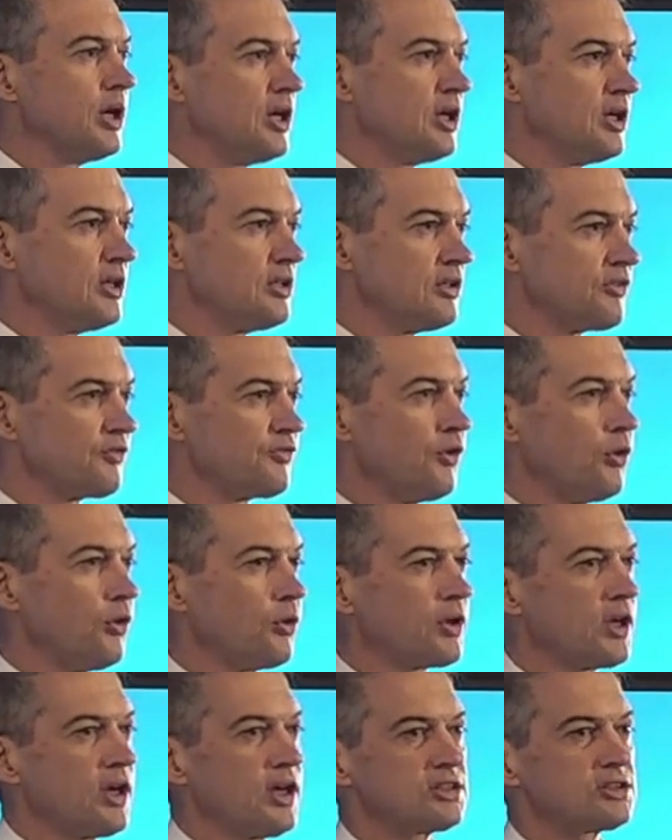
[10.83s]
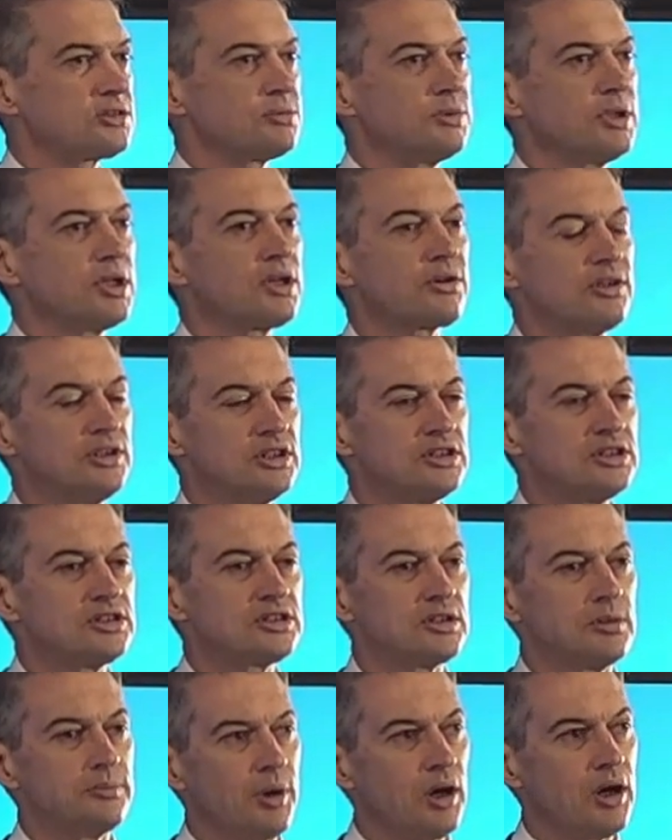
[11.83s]
is forecast to increase
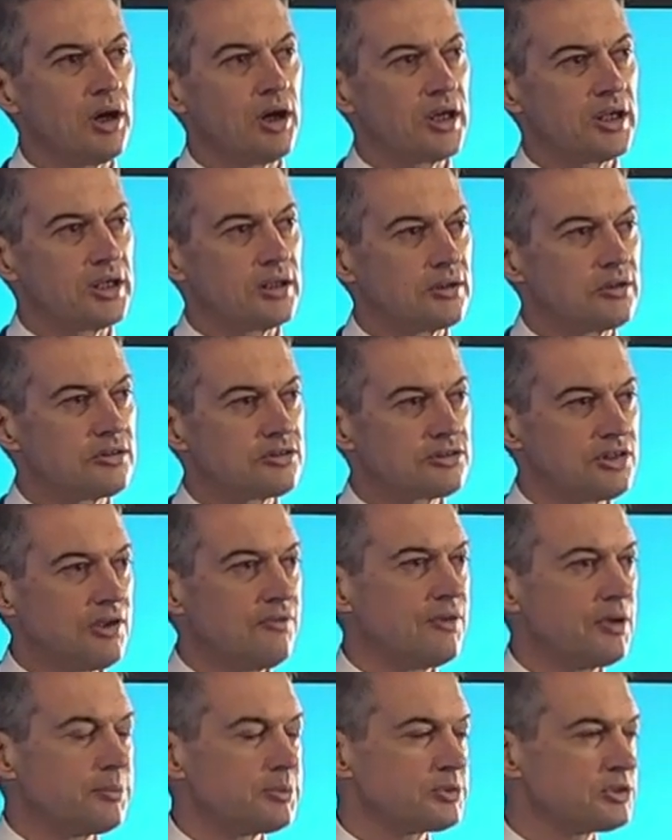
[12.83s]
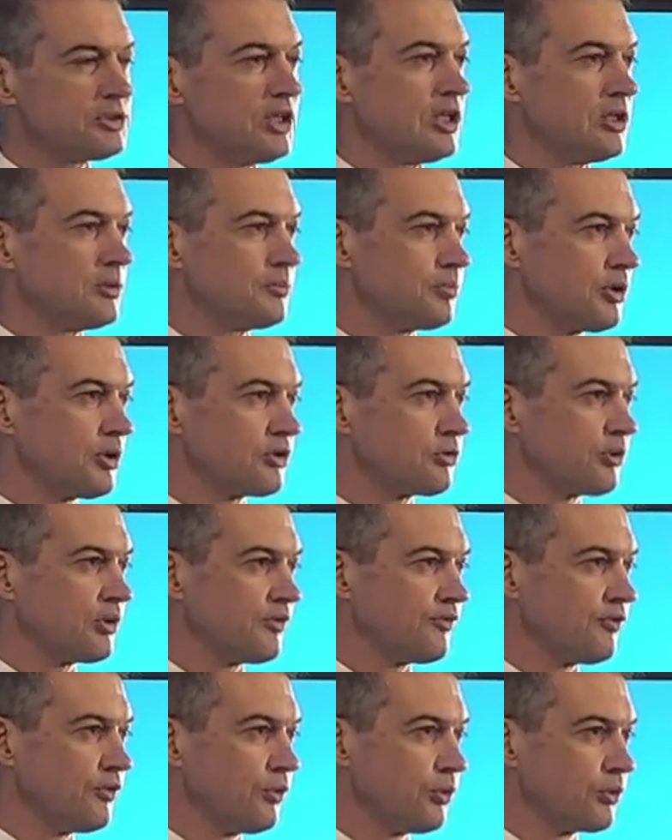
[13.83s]
by 70% by
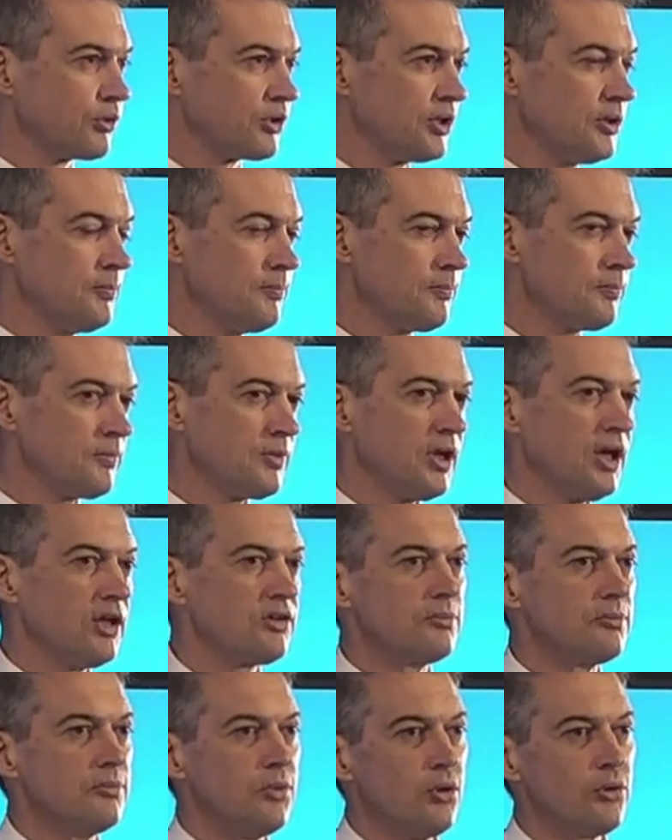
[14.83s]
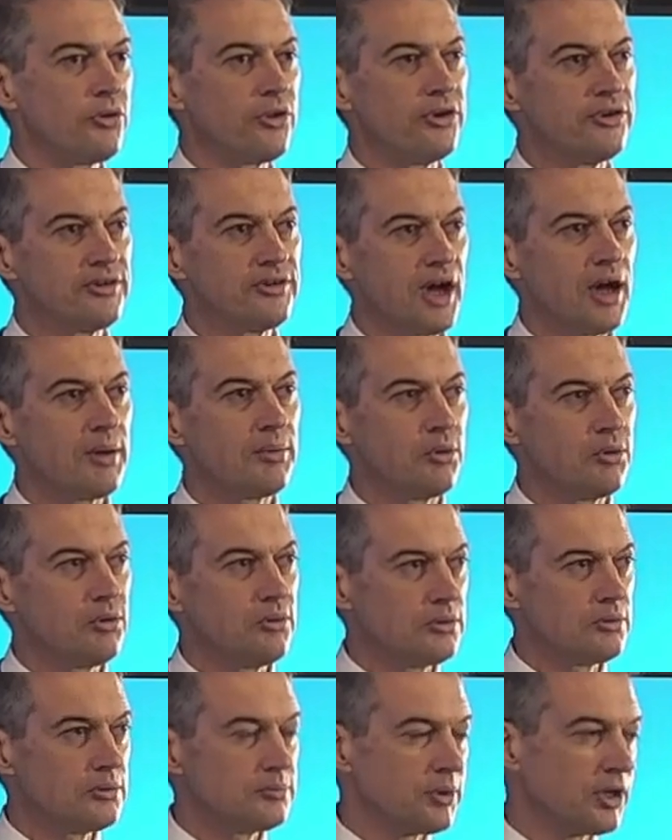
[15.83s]
2040 and to more than double
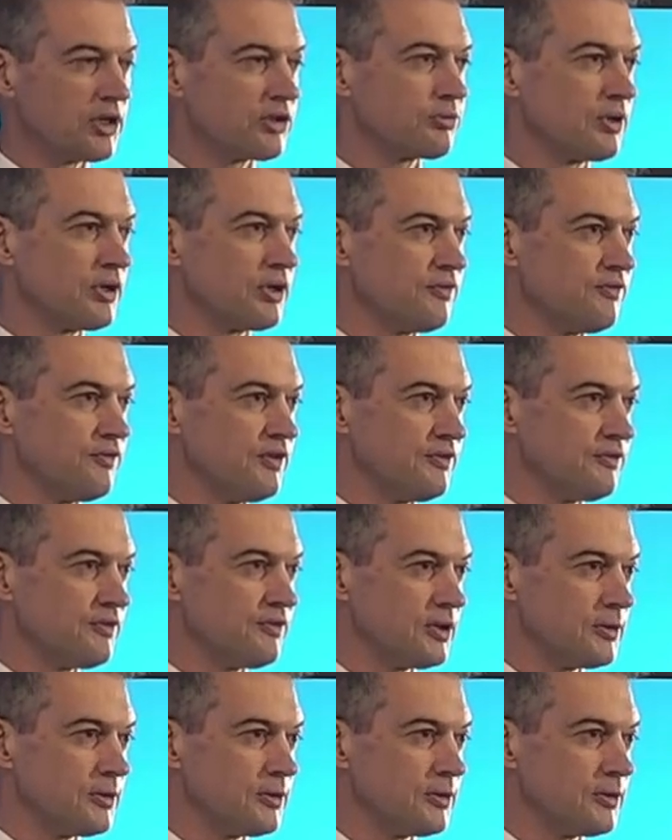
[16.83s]
by 2050.